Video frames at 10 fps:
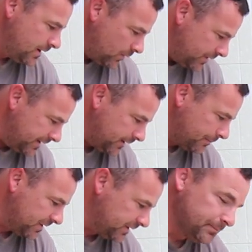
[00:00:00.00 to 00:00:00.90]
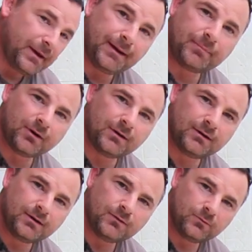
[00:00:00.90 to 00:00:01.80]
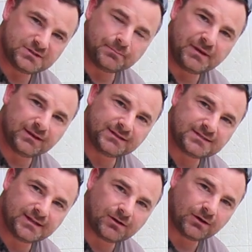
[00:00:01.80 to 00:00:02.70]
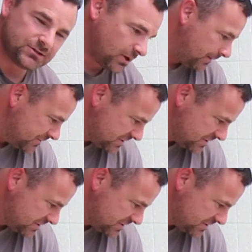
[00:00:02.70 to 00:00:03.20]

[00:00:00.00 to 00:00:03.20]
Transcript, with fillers: We did our building paper with some peel and stick on top